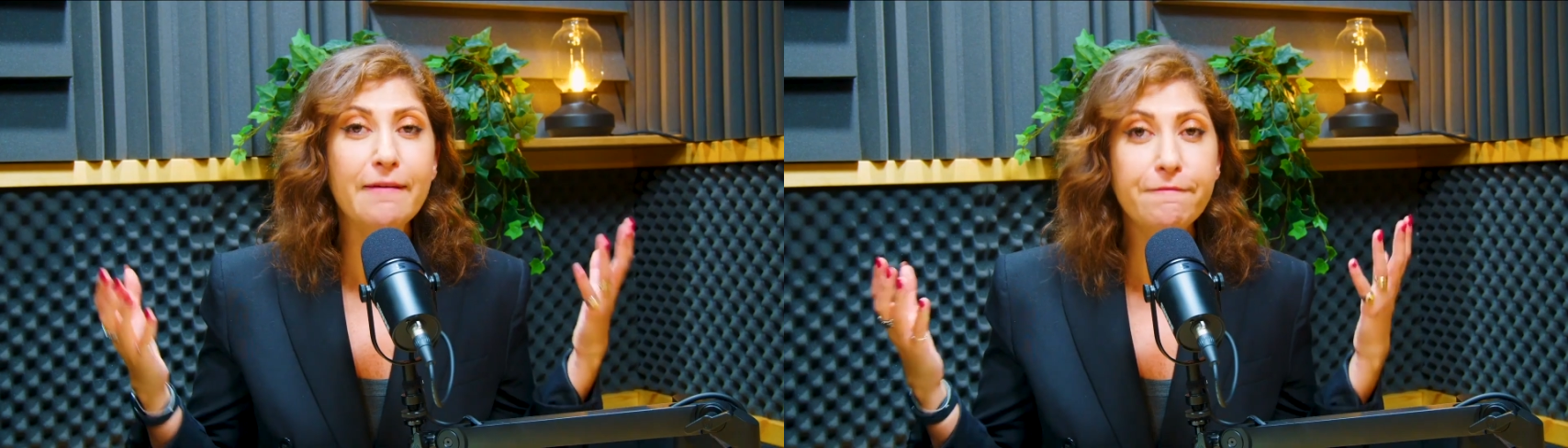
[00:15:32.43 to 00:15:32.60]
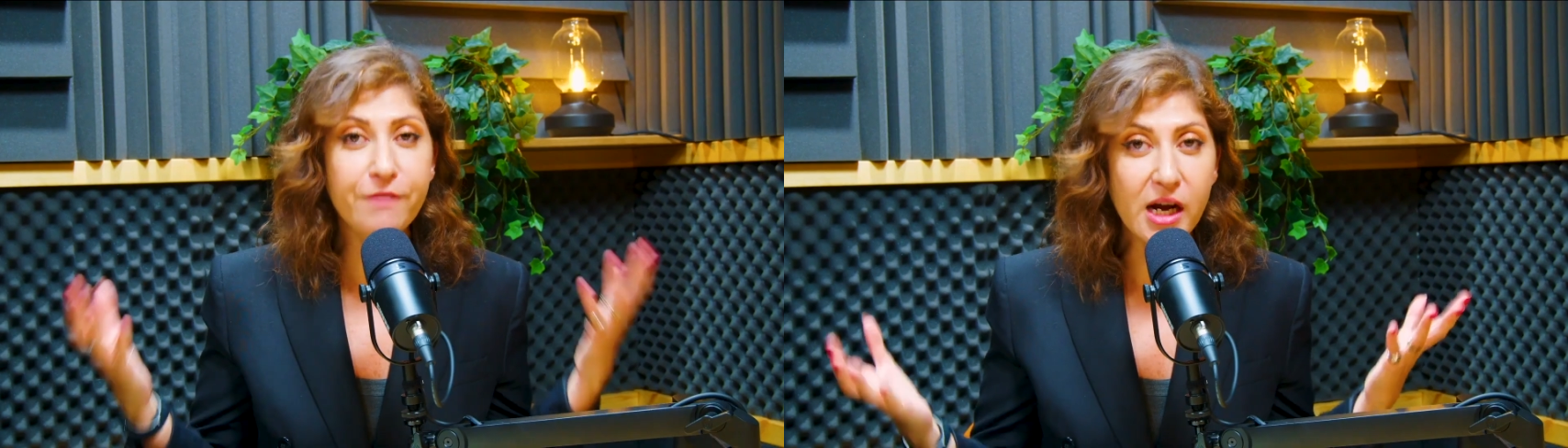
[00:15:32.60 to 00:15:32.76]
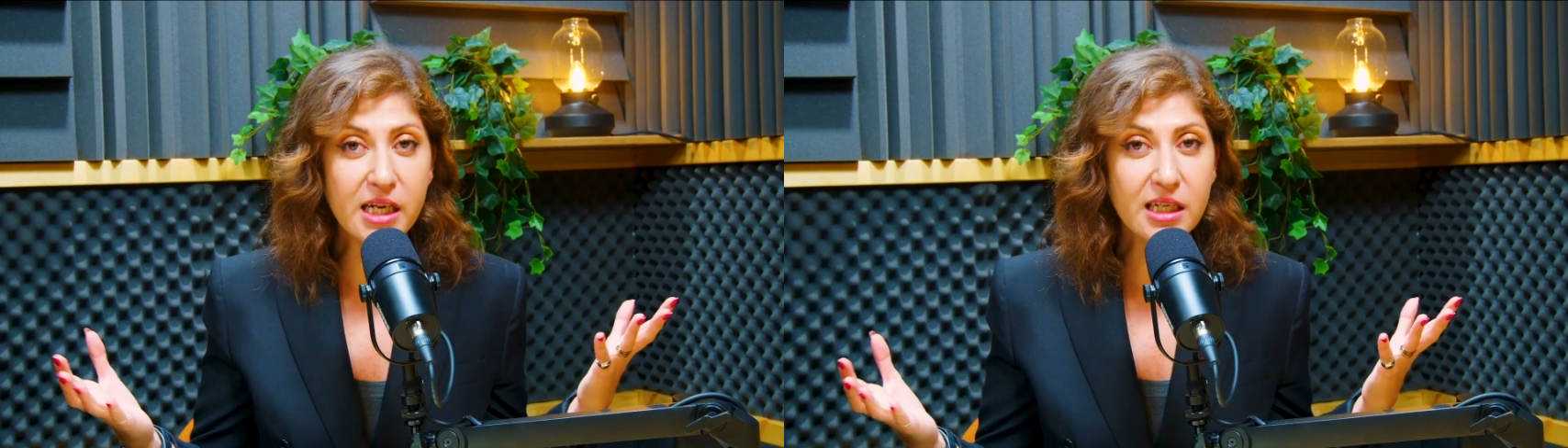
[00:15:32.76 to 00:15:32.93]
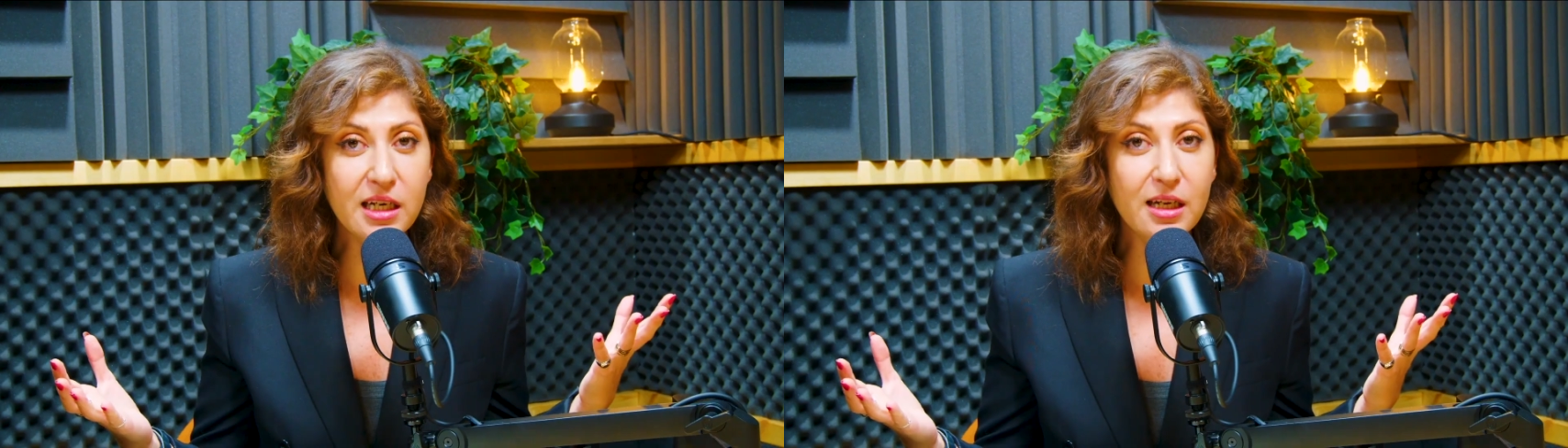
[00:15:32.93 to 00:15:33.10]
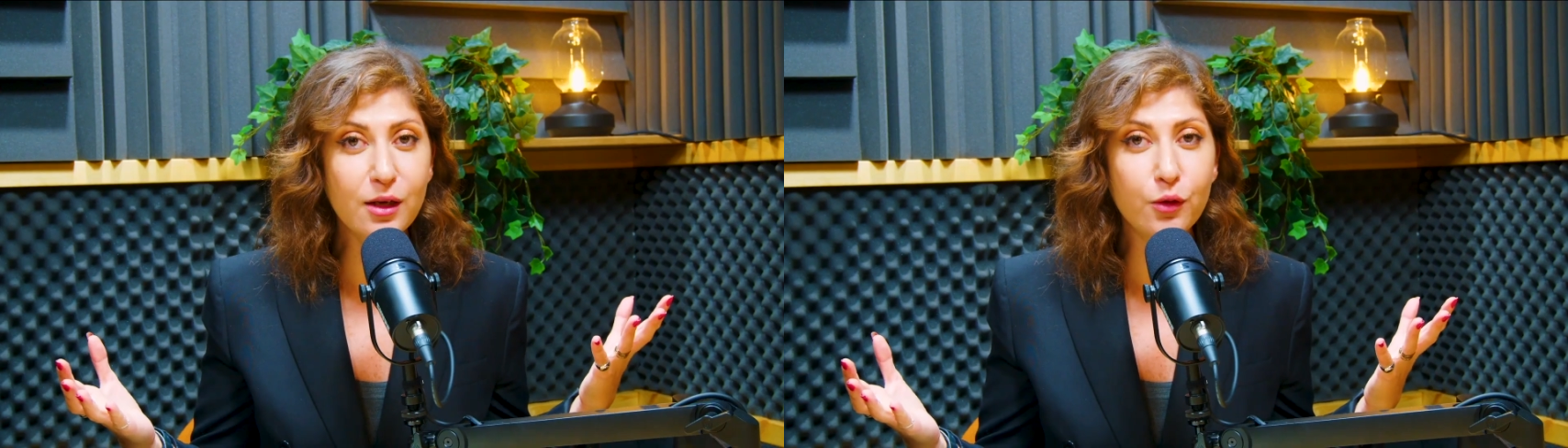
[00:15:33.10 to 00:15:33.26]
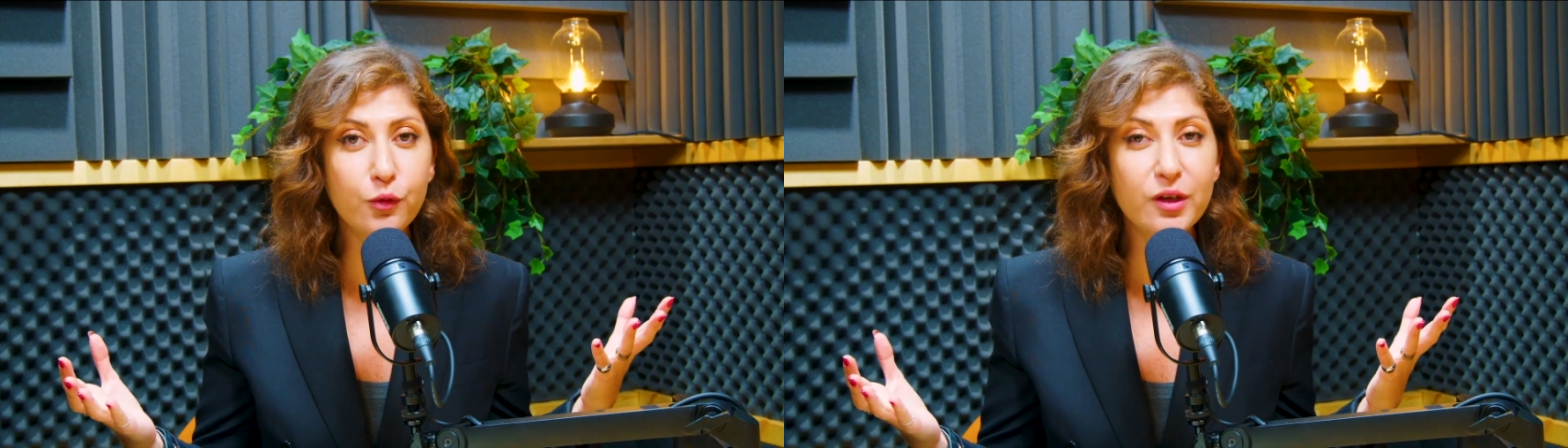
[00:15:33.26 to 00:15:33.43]
And
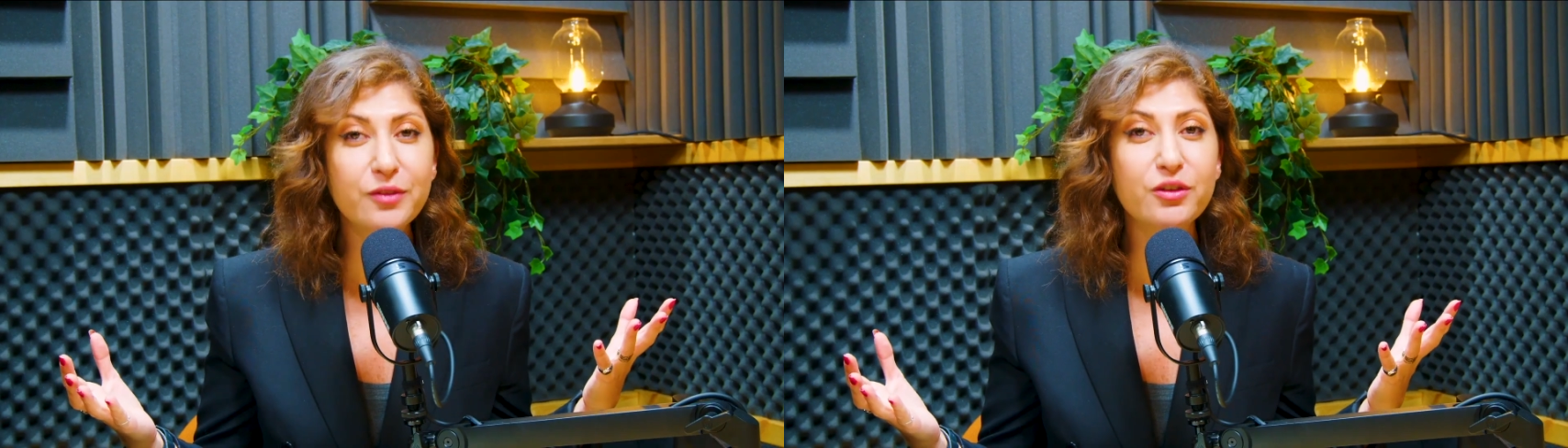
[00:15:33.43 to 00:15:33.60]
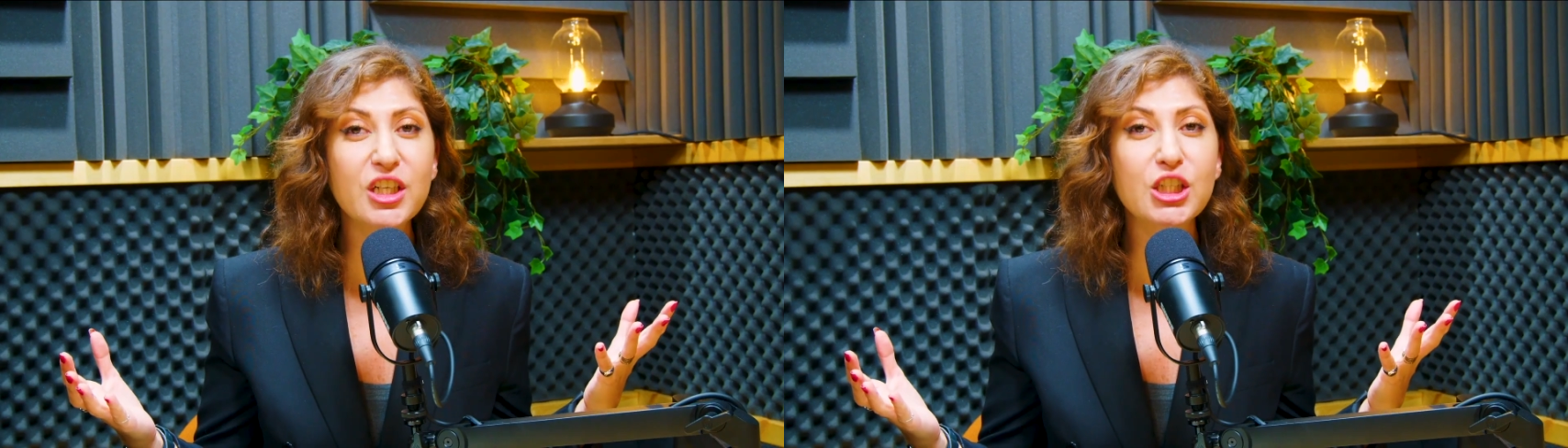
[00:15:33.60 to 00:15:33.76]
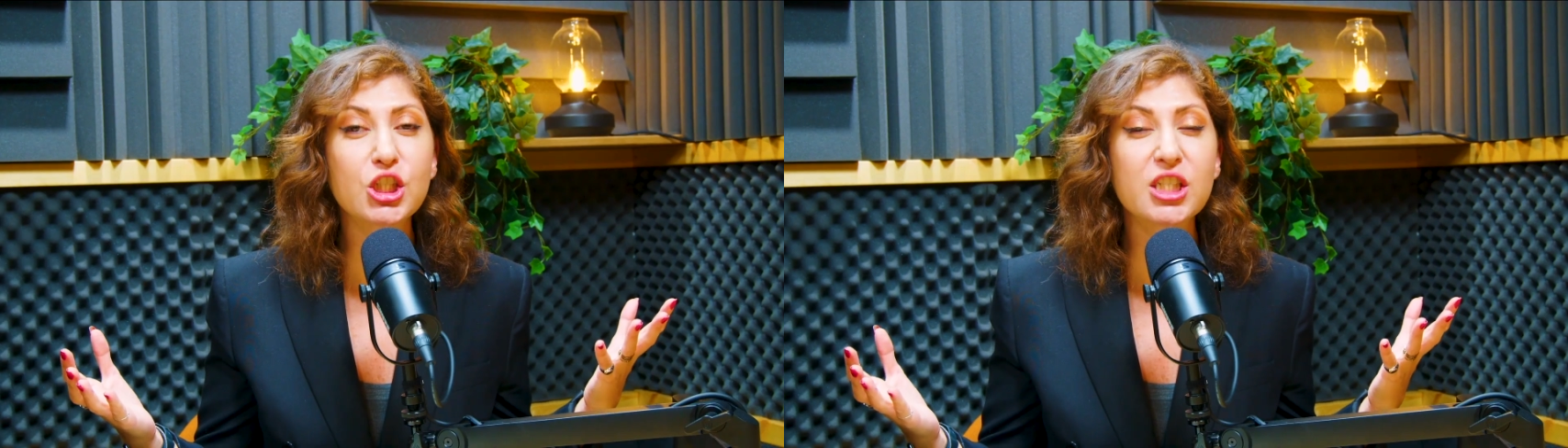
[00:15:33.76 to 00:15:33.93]
finally, we've reached